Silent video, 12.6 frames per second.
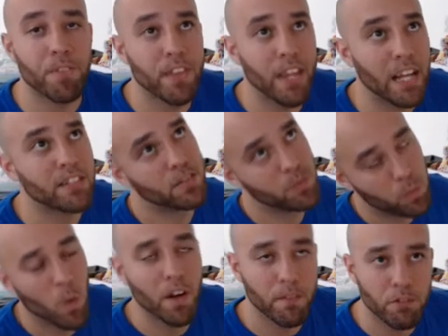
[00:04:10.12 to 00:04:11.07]
that's
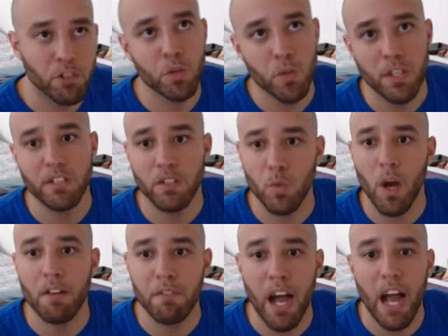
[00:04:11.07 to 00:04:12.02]
one of 2 reasons
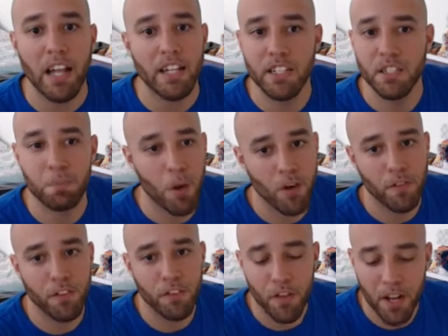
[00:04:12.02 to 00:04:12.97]
why Violent is
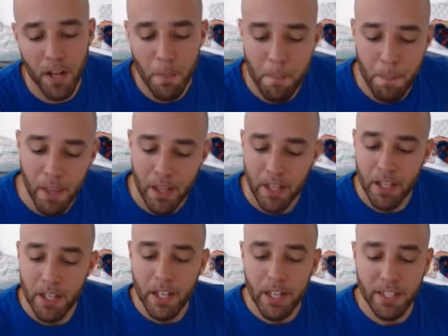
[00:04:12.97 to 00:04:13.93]
perfect for him.
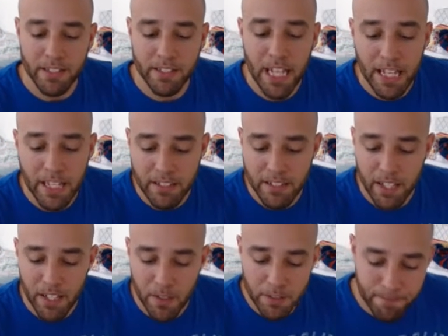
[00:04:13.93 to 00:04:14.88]
His second
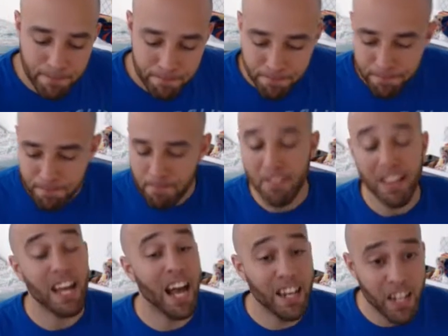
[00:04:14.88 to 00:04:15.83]
skill,
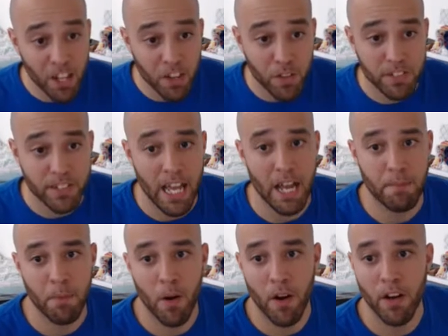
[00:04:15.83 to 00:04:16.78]
another attack
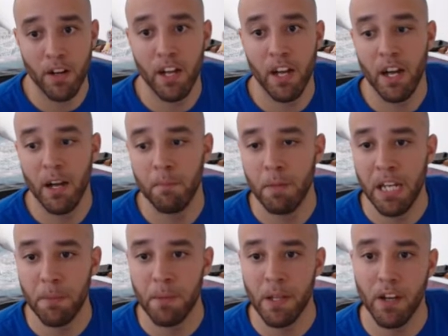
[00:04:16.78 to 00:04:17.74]
bar
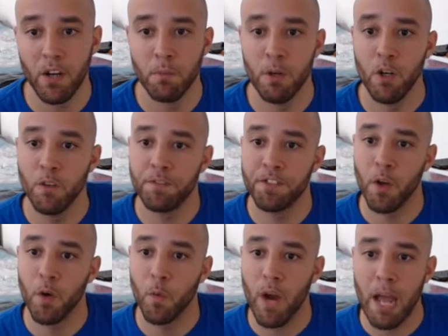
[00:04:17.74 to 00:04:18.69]
manipulator move.
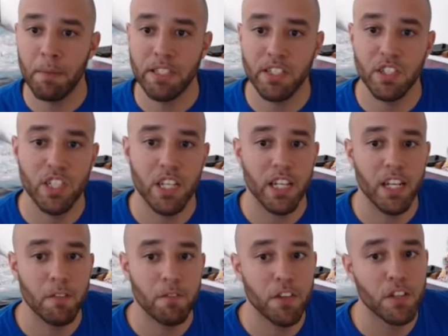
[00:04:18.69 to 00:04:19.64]
So Rabbit's
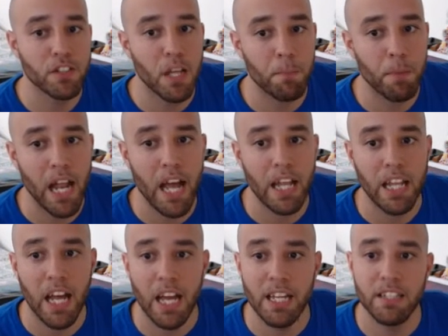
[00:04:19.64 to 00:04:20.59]
Agility fills up an
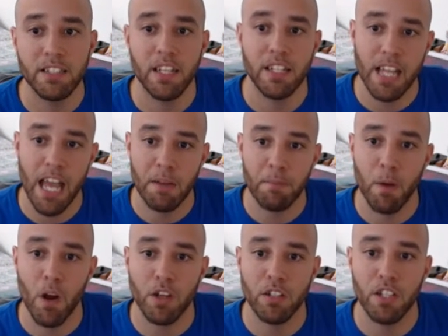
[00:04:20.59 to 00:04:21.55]
ally's attack
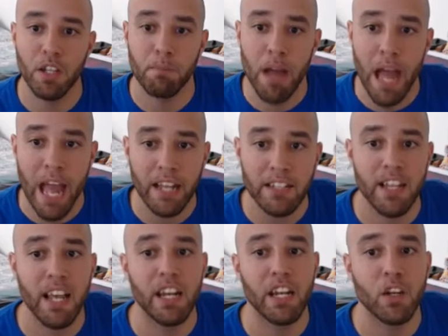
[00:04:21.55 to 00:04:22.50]
bar to the max
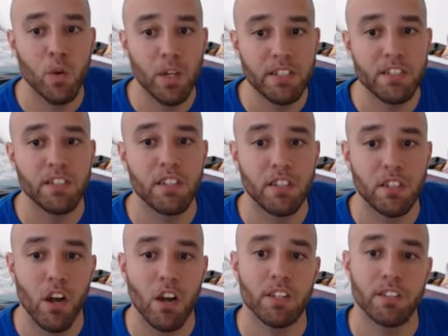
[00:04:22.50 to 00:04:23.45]
and increases the
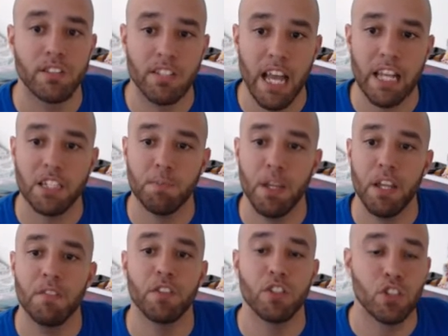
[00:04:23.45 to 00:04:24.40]
target's attack
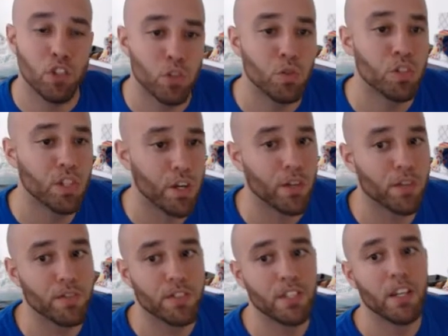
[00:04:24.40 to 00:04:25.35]
speed for 2
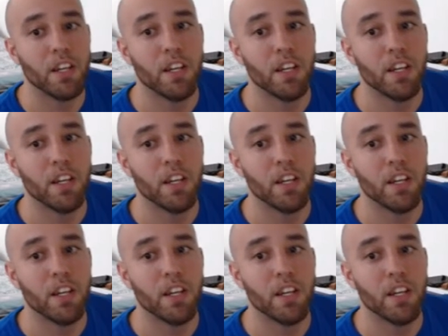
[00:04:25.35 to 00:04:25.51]
turns.